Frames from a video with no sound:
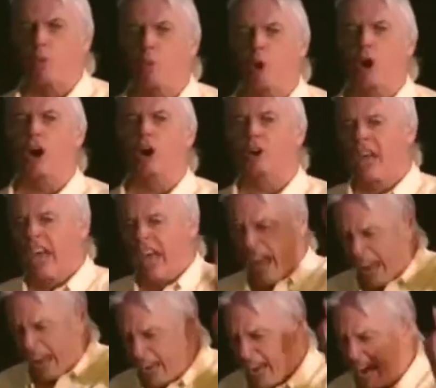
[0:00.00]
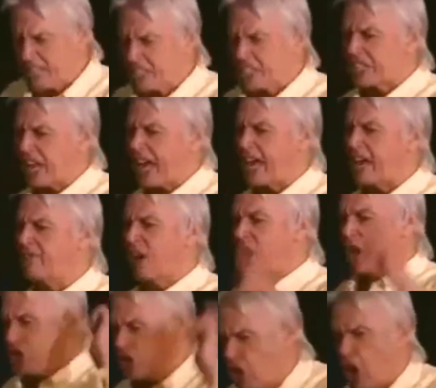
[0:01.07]
the world and enslave
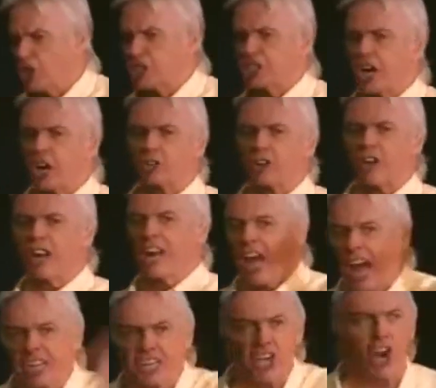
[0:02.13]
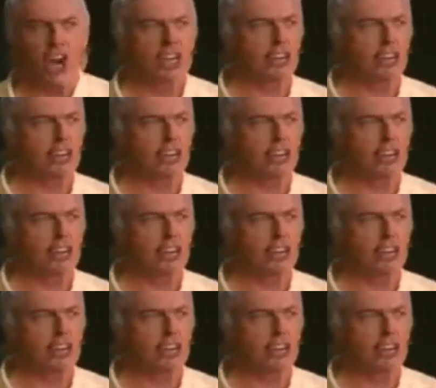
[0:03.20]
your children and your